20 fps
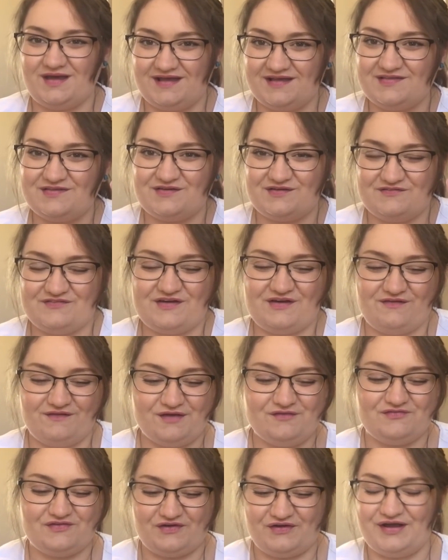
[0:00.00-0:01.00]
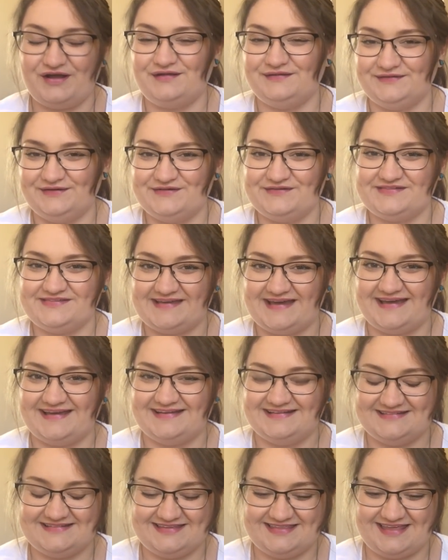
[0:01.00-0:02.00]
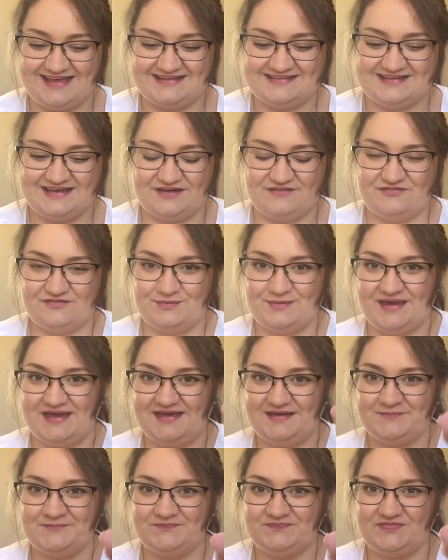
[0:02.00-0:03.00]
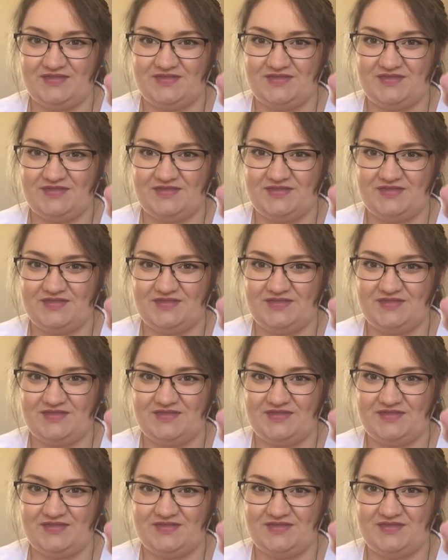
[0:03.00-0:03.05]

a very, very close second to that deck for me.